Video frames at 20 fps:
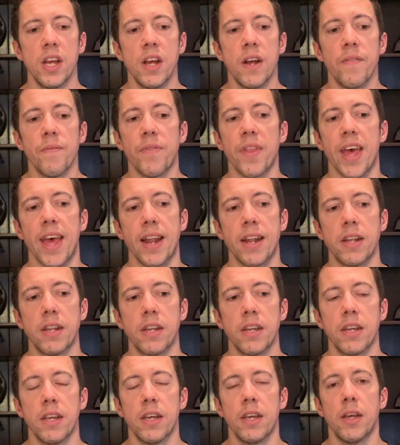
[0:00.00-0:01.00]
then
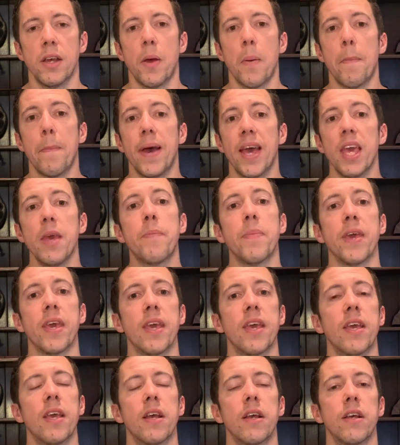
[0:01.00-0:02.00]

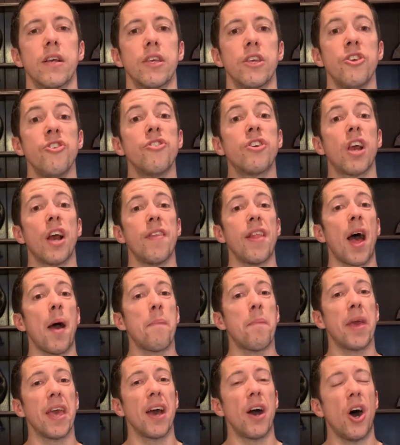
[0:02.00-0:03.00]
maybe you go that
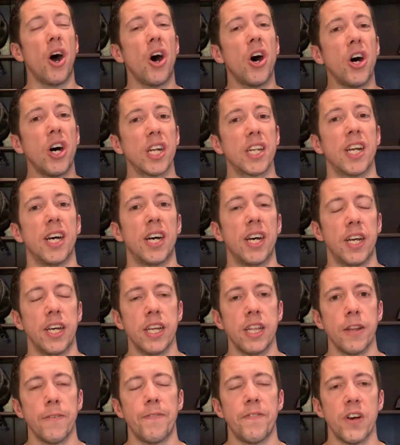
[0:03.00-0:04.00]
bit harder in
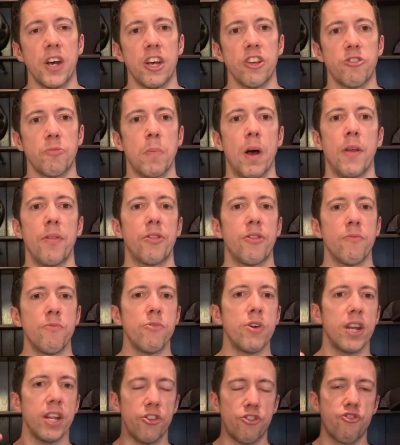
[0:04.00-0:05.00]
the first month and
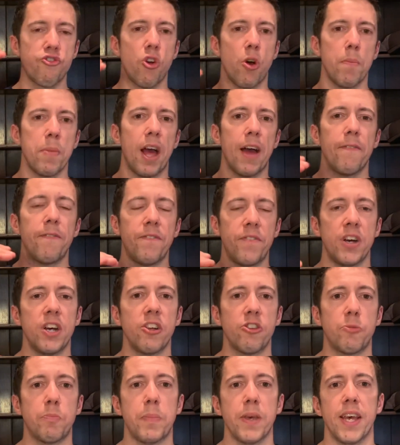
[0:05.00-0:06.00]
really drop that
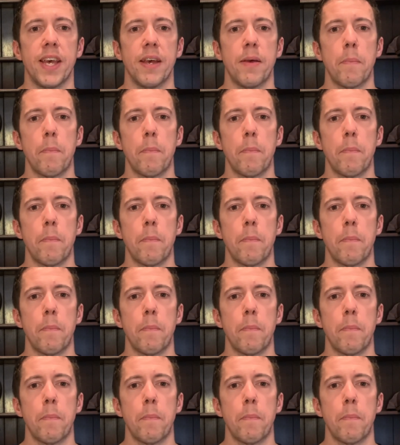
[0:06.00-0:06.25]
first bit.